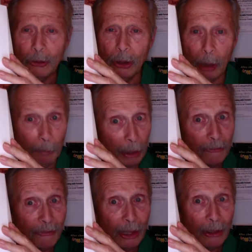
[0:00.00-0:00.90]
a
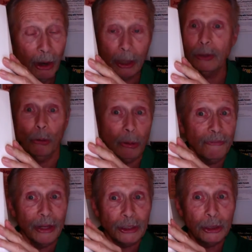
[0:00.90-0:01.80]
butterfly garden, or a
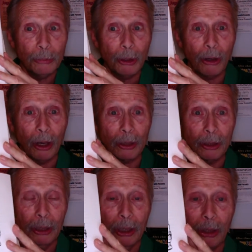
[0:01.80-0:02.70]
vegetable
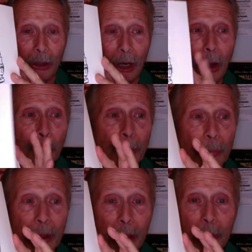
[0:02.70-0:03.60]
garden, or help them
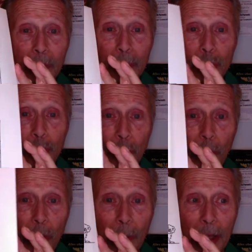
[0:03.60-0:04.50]
become
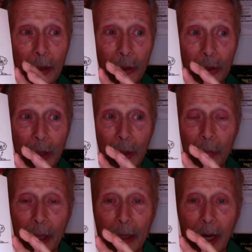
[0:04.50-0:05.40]
soil makers
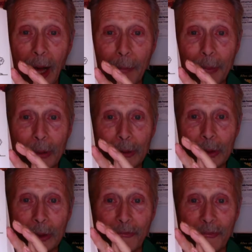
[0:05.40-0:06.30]
by
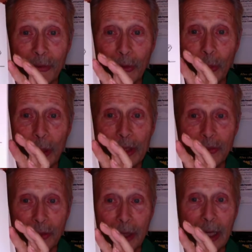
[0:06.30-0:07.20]
composting the food waste
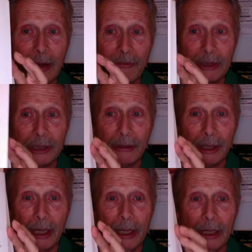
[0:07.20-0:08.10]
from the
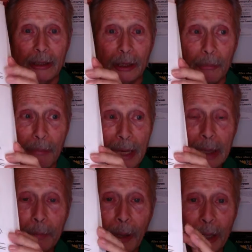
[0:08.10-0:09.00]
cafeteria. There are
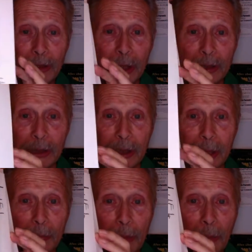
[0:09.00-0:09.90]
many projects that
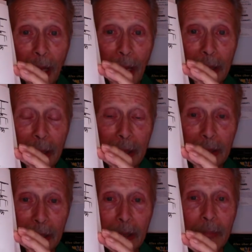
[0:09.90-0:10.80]
come to mind
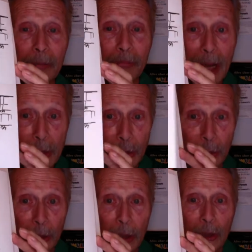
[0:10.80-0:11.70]
that can be
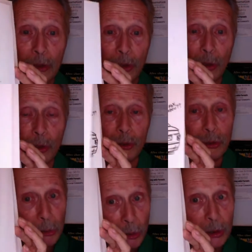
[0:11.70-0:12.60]
measured so
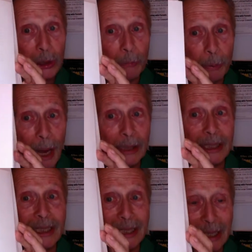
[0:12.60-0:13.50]
students can
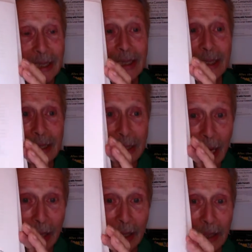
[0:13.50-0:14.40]
practice citizen
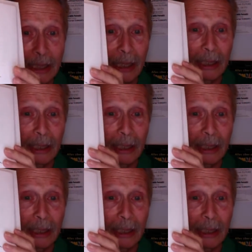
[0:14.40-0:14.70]
science,